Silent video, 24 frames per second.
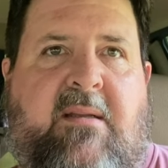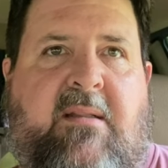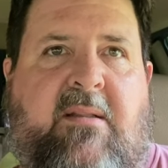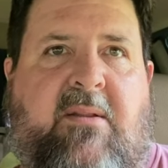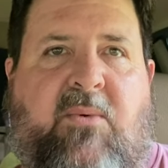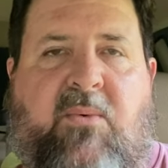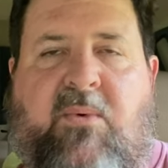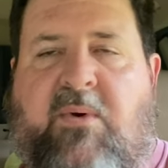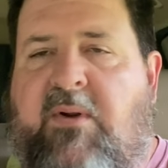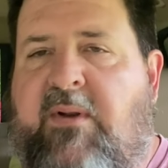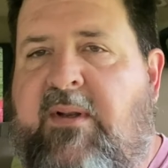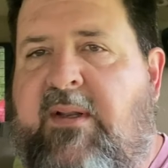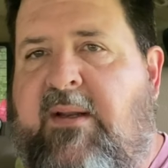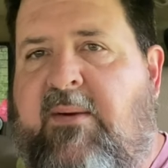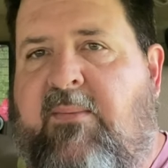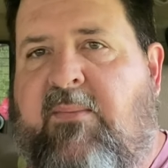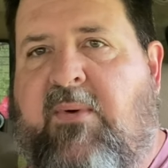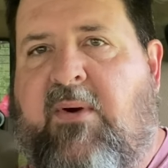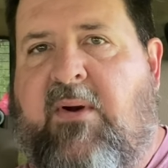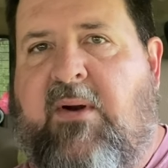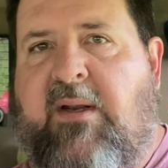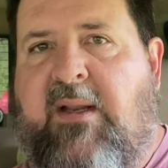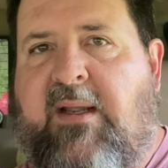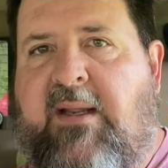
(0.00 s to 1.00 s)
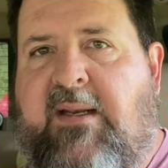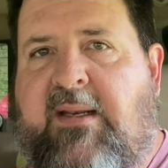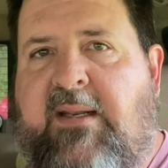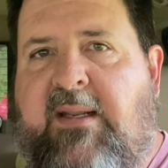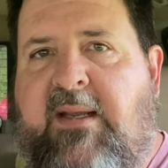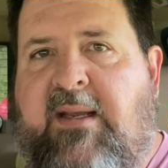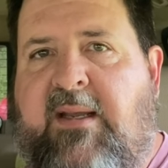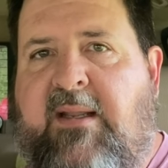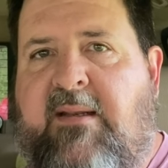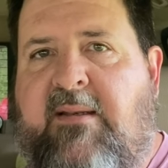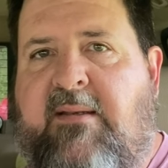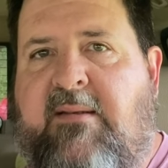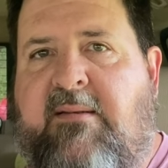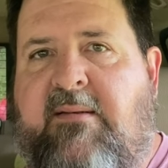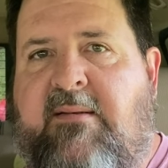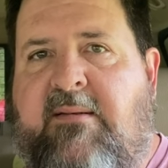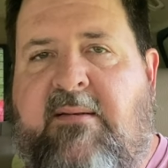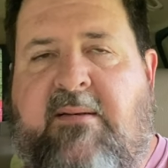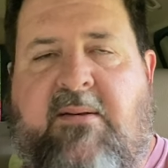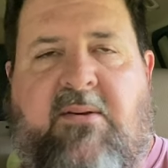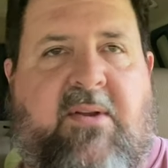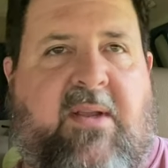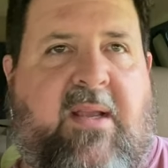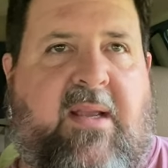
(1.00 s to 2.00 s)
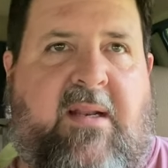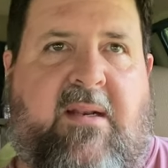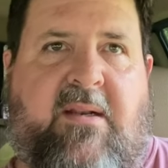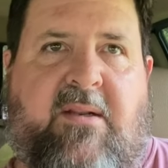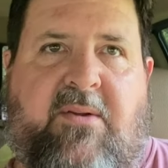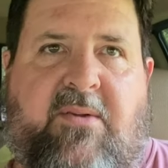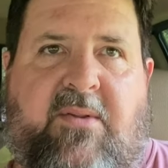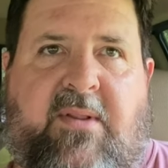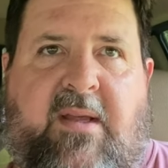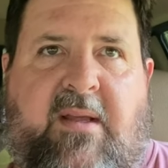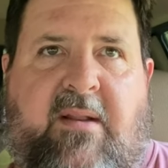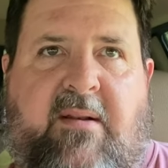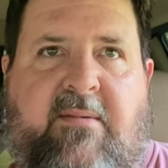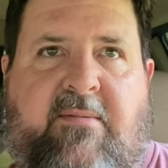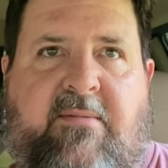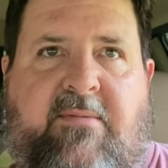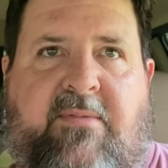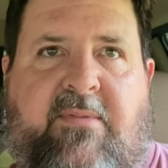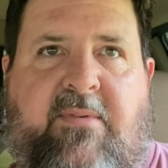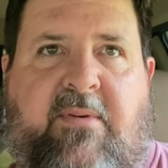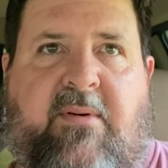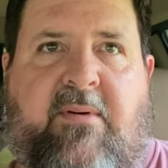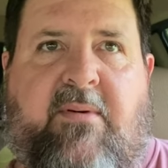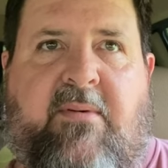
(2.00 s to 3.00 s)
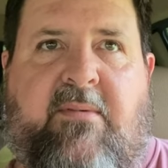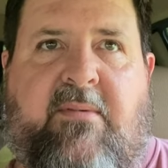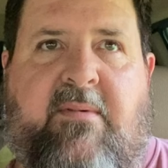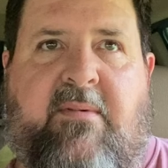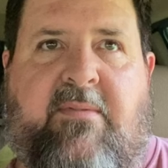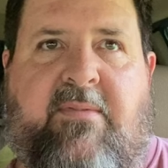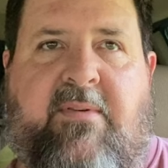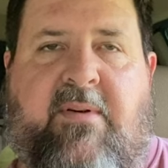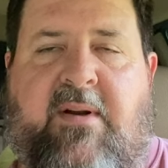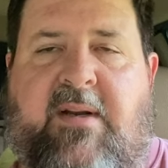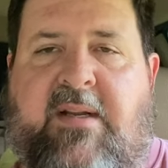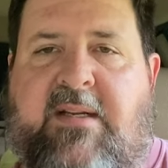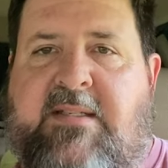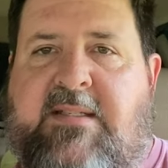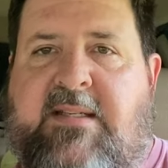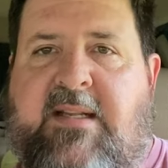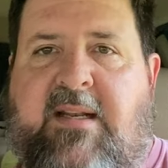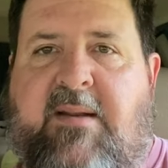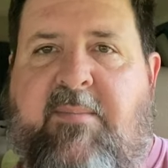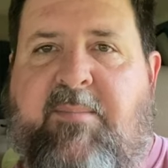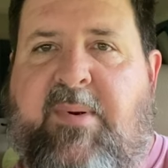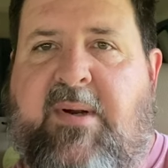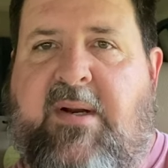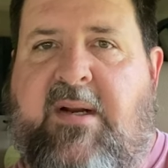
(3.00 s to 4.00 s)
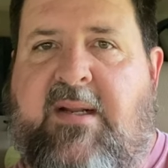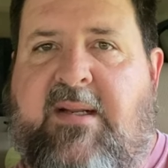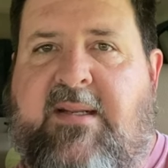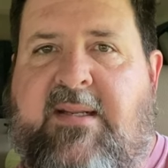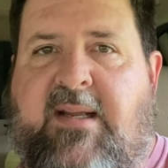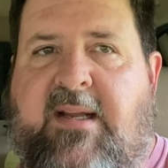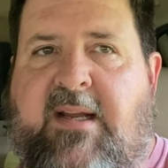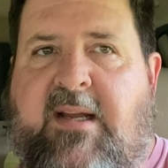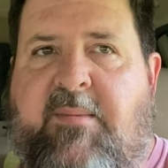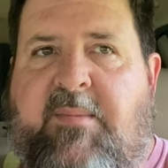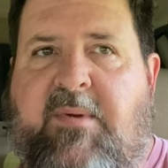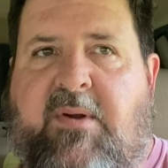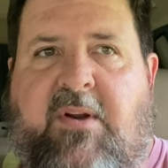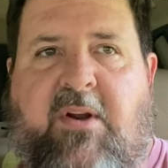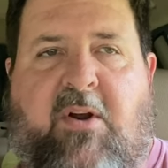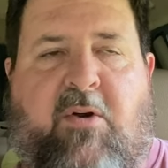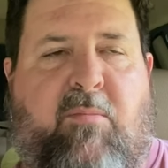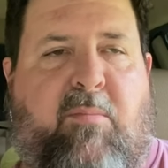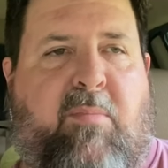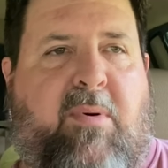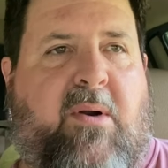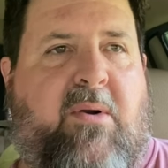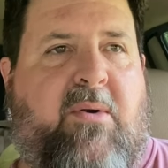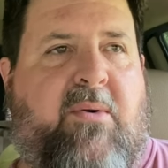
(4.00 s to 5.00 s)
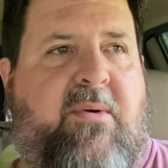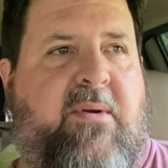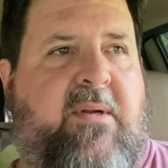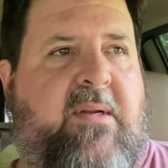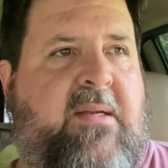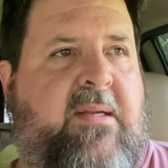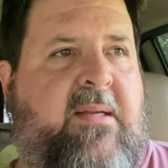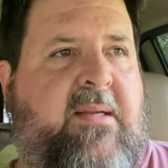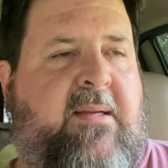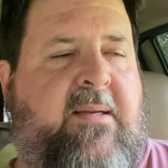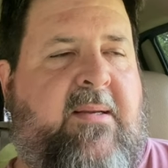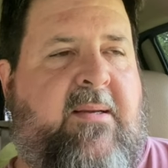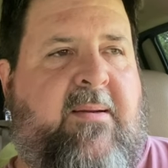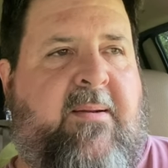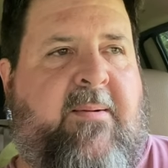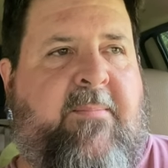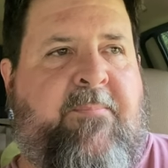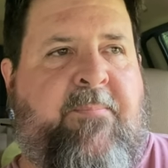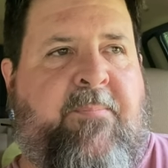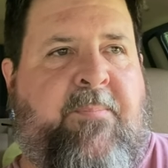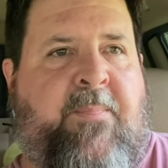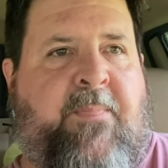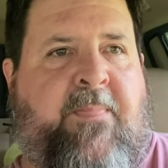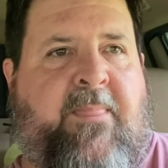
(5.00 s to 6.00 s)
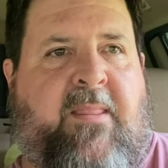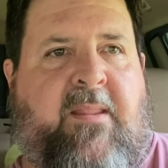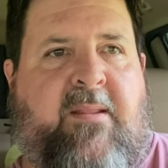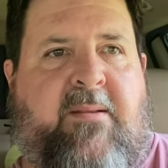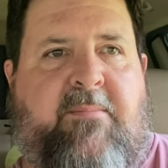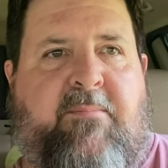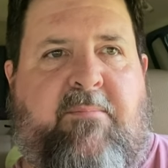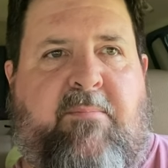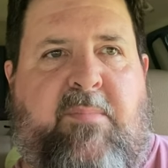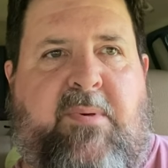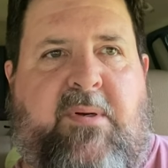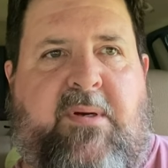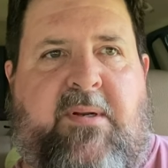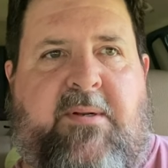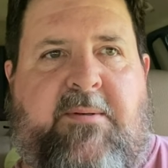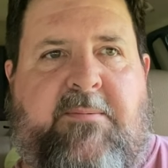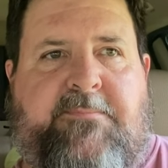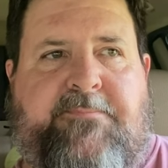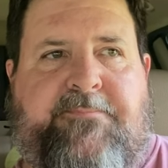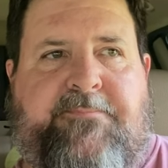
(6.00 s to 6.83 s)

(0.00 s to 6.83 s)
The world doesn't work like that. You can't do that for, for an extended period of time. You'll go broke. But